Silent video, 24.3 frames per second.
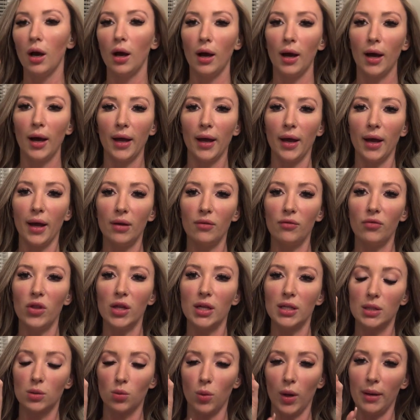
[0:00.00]
I have
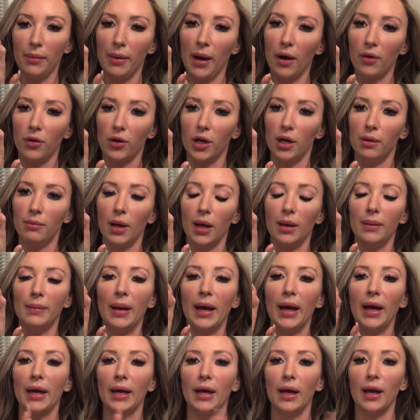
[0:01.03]
this white powder in my
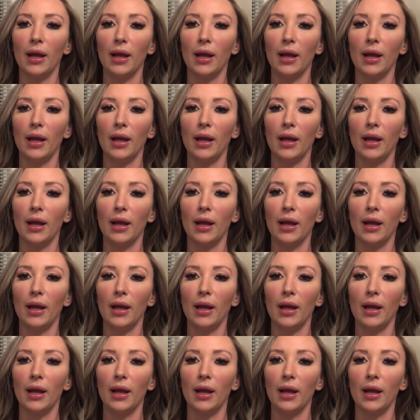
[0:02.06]
bag